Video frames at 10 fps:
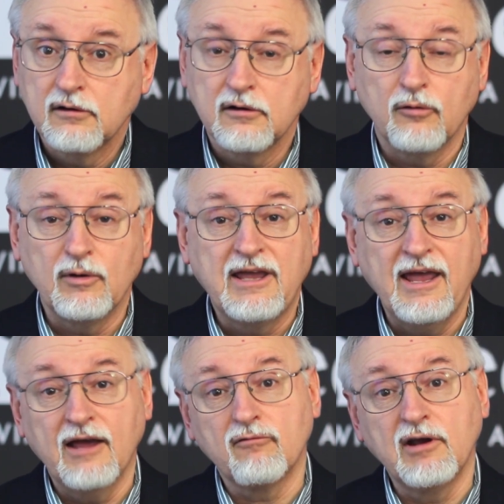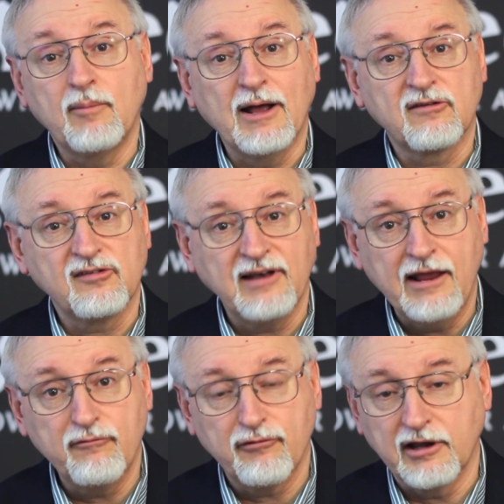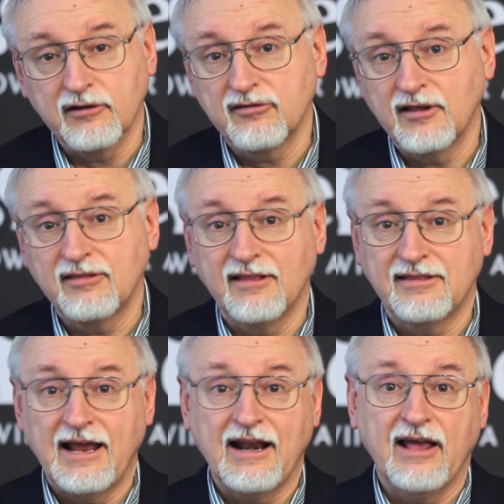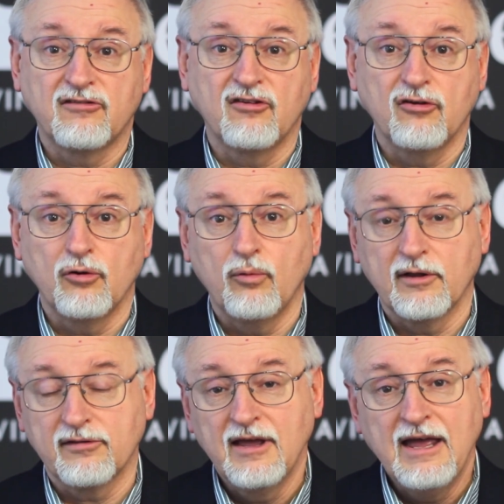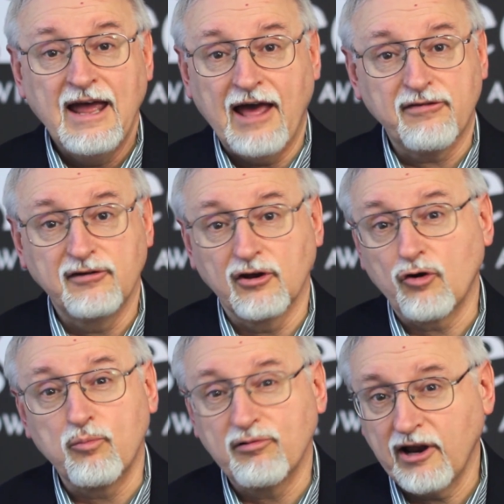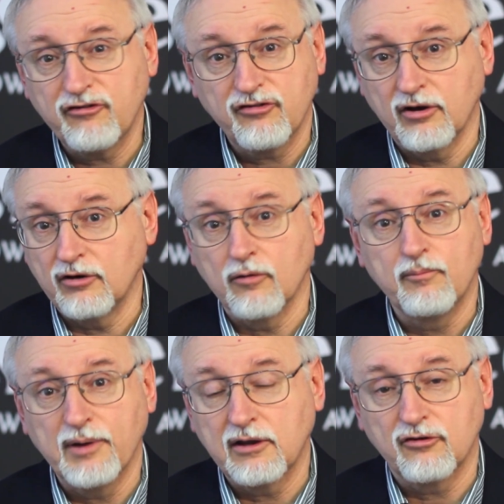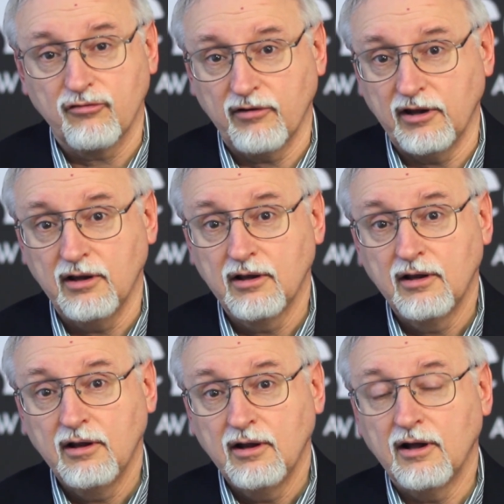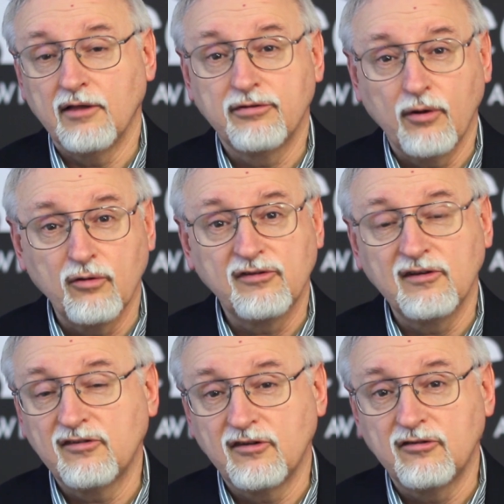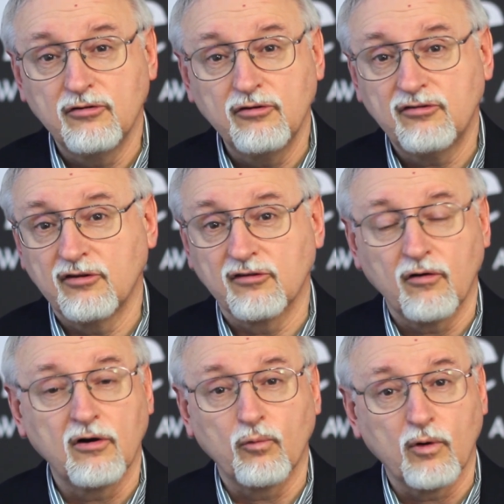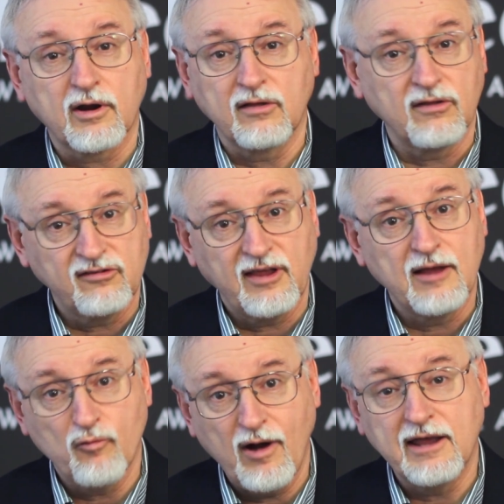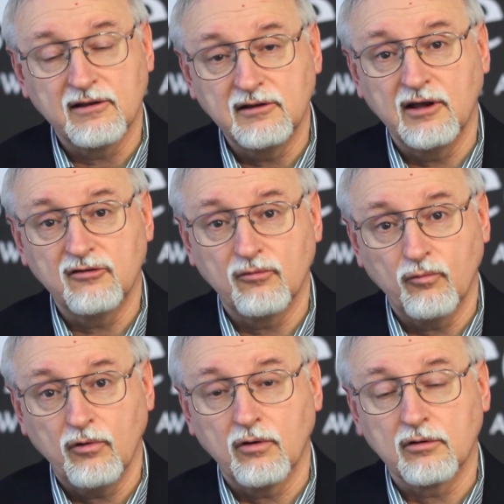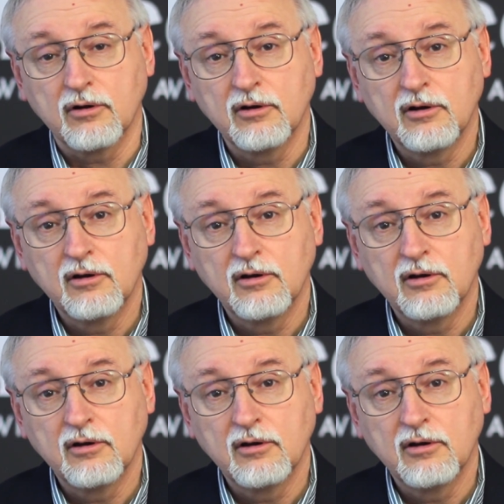We can't read about slavery and think that that has to do with ethnic oppression or bigotry. Those institutions aren't working the same way in the ancient world.